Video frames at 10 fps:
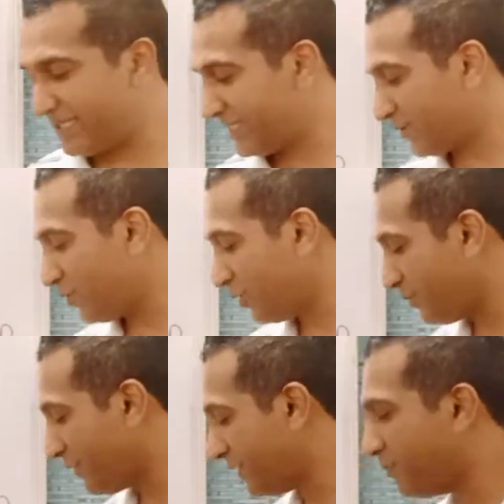So would
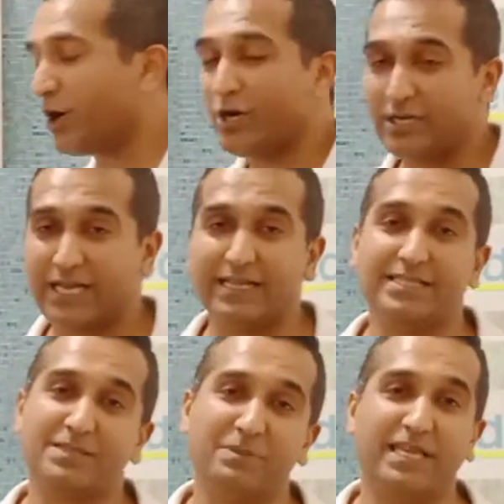be with pork. I
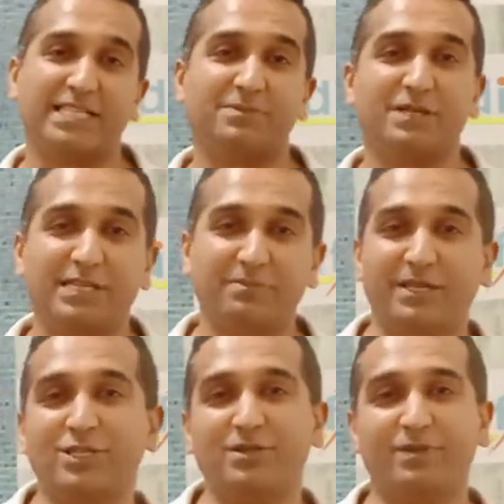just make a special
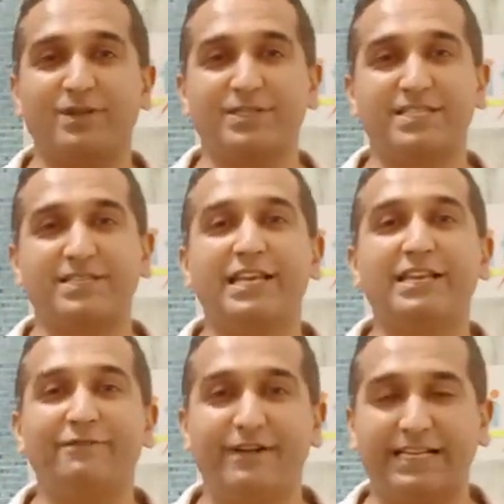mention because it's
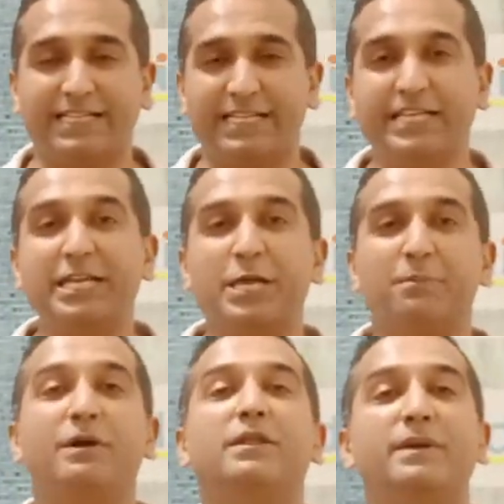really fatty,
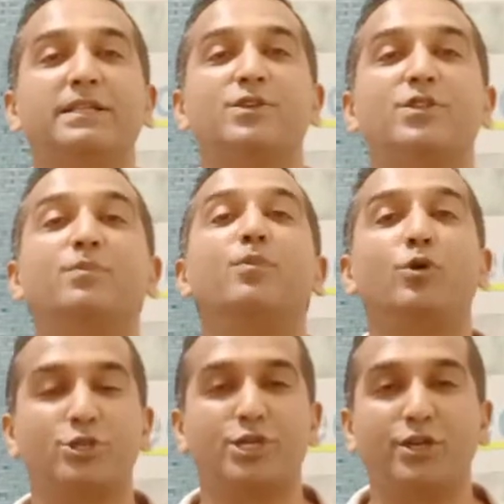but depends on the
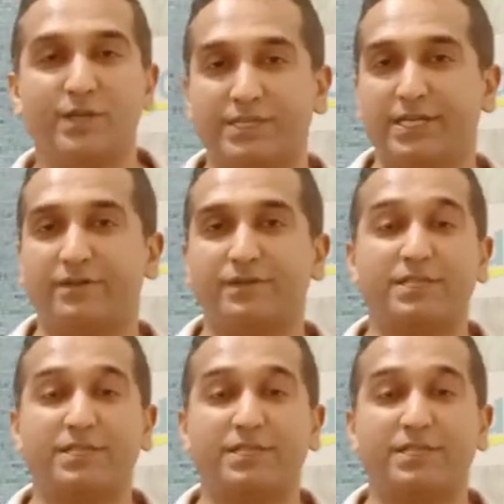portion you serve.